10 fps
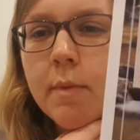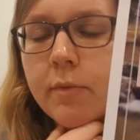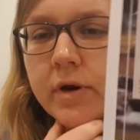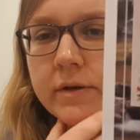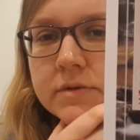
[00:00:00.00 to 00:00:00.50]

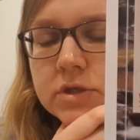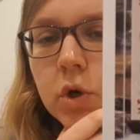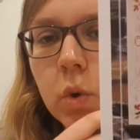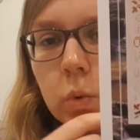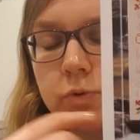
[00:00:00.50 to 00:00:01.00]
remember what it was
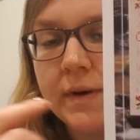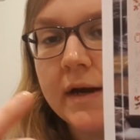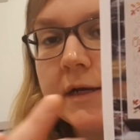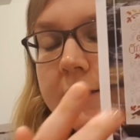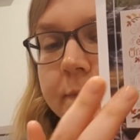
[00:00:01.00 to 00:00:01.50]
called,
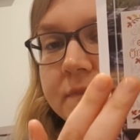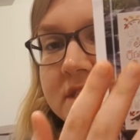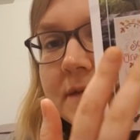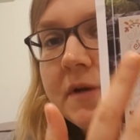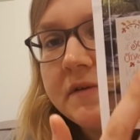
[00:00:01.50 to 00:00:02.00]
but
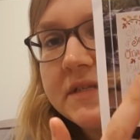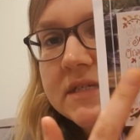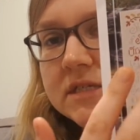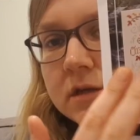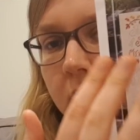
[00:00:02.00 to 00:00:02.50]
similar in
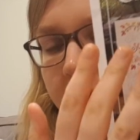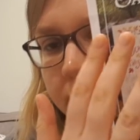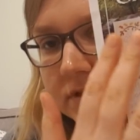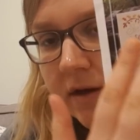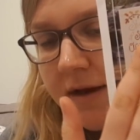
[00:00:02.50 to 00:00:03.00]

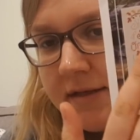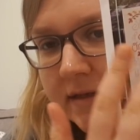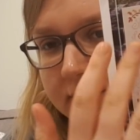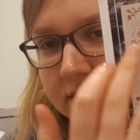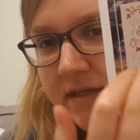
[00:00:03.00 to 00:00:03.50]
style. So
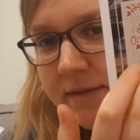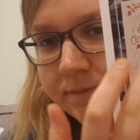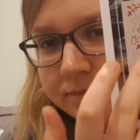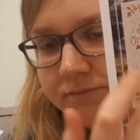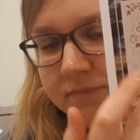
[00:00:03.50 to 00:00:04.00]
it was a
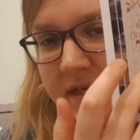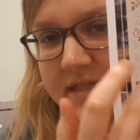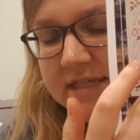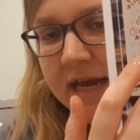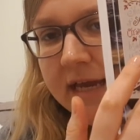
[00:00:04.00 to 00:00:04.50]

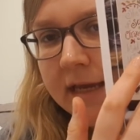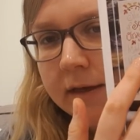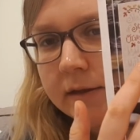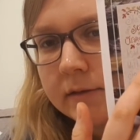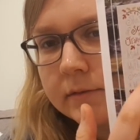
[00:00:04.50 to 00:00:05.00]

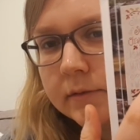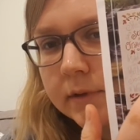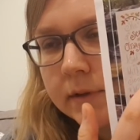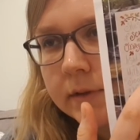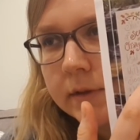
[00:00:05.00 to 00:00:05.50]
saying, and
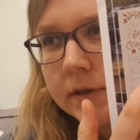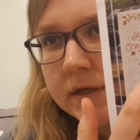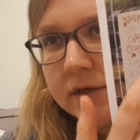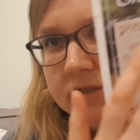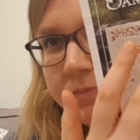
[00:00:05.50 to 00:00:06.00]

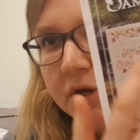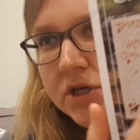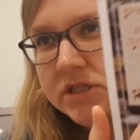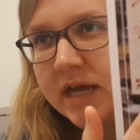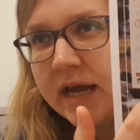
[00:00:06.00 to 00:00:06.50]
it was a
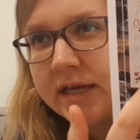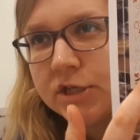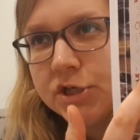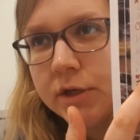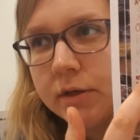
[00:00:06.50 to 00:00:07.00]
bird
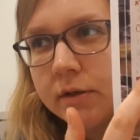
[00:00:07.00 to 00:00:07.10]
cage